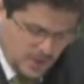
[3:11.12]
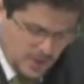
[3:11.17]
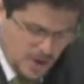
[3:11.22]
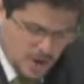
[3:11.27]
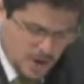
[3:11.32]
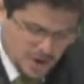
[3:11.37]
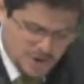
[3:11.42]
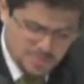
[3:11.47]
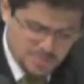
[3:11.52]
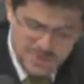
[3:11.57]

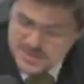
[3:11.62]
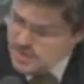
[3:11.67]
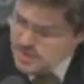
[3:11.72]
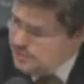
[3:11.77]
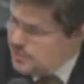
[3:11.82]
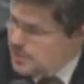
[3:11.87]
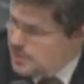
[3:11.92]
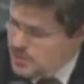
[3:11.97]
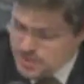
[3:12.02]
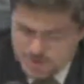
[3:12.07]
On the
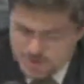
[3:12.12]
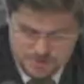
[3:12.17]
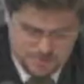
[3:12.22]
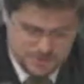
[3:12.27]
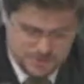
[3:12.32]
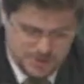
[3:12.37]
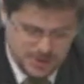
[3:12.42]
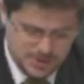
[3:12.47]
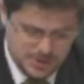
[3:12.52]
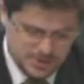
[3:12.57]
specific
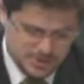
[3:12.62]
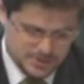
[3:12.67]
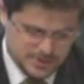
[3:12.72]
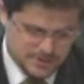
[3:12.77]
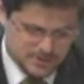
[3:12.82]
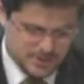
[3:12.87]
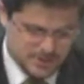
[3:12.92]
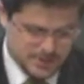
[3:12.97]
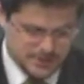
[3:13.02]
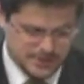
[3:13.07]
issues, and I
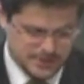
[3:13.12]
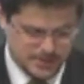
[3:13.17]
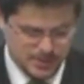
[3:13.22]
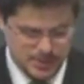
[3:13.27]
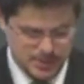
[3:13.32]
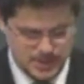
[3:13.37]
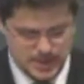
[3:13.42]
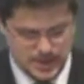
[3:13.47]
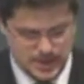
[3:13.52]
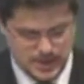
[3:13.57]
just list
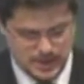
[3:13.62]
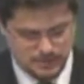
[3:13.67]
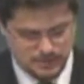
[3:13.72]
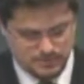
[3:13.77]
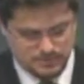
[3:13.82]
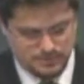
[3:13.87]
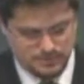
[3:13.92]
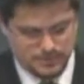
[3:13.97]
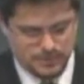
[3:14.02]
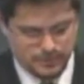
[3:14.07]

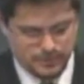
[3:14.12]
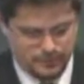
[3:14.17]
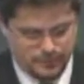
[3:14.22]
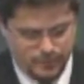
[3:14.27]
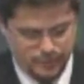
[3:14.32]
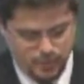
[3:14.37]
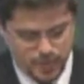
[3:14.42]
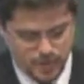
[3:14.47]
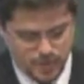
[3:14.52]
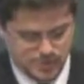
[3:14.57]

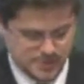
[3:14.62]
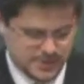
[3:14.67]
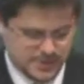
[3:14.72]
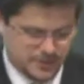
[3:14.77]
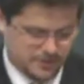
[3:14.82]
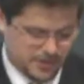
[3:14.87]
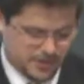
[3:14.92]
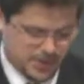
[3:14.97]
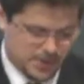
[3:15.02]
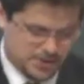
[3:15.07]
4
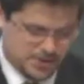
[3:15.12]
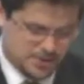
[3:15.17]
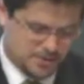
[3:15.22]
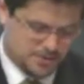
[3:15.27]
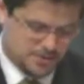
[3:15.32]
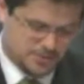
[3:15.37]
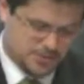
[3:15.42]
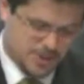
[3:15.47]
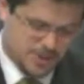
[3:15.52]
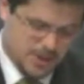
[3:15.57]
specific
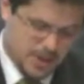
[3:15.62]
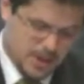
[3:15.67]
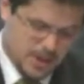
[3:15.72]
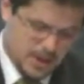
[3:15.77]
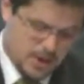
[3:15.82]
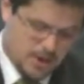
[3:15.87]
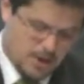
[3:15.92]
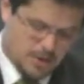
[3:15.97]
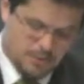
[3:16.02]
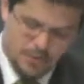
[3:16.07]
issues,
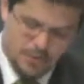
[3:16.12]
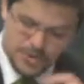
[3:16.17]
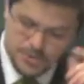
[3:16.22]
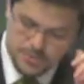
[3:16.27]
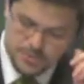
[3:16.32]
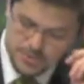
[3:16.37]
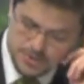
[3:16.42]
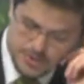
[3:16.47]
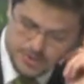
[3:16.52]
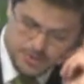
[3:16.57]
on
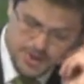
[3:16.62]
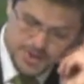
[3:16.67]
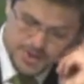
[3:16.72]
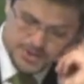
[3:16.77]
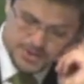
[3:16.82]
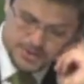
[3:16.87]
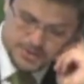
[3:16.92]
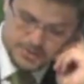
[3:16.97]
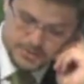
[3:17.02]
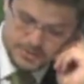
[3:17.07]
regional
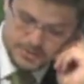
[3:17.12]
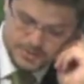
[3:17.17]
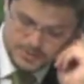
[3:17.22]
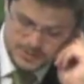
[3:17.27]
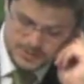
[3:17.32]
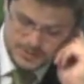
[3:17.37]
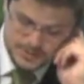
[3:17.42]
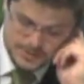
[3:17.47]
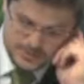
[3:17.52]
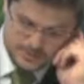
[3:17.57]
integration,
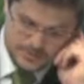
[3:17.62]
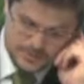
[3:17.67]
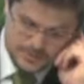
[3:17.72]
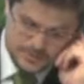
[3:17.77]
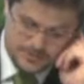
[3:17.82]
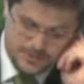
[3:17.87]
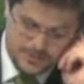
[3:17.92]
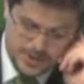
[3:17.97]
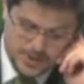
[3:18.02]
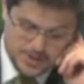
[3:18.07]
just
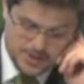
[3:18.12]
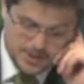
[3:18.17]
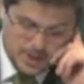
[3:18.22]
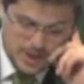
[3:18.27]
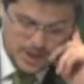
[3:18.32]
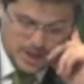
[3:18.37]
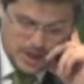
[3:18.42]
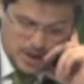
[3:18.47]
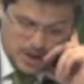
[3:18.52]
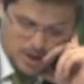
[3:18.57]
to finish,
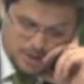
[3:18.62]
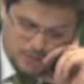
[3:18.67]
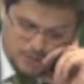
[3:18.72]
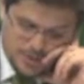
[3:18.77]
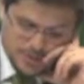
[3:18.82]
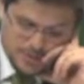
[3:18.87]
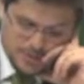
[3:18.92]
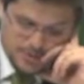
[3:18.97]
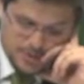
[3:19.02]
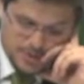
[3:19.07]
on
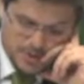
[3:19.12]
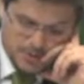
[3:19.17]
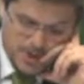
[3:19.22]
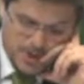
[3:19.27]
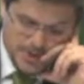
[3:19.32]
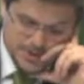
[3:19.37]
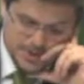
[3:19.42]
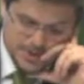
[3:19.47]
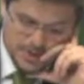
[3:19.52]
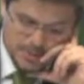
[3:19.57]
regional
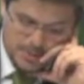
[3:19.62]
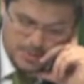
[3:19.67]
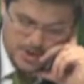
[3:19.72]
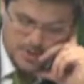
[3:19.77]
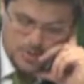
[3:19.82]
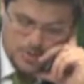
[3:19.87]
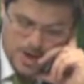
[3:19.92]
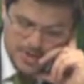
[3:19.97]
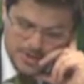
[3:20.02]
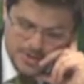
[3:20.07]
integration, the
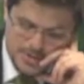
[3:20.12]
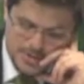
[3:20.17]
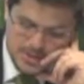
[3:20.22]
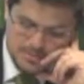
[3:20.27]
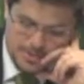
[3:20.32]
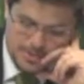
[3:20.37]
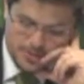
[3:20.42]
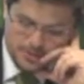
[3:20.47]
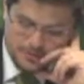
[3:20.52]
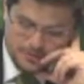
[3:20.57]
main question is
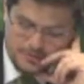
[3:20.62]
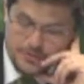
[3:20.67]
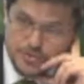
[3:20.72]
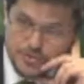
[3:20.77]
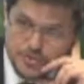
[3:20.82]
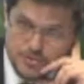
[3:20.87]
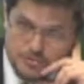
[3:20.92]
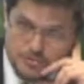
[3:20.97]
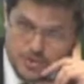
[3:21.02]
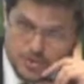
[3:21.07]
about the
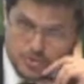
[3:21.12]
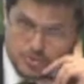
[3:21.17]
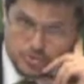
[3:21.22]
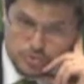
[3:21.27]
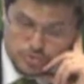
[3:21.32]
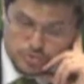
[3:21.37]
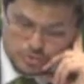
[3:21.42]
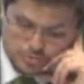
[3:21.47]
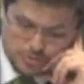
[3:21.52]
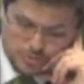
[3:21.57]
future of
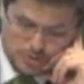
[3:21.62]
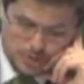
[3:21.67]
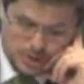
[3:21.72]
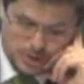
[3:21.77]
Mercosur